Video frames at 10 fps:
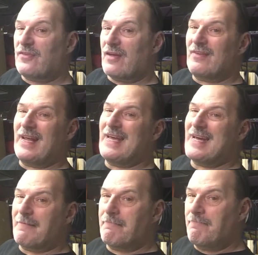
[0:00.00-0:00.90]
7
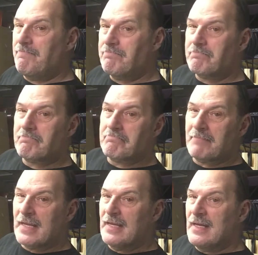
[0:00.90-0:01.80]
a.m.
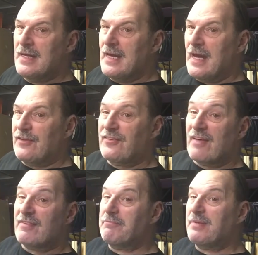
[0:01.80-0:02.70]
and
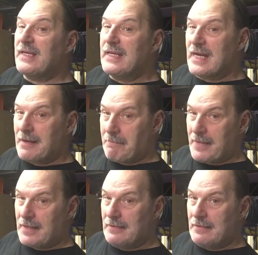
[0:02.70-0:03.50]
7 p.m.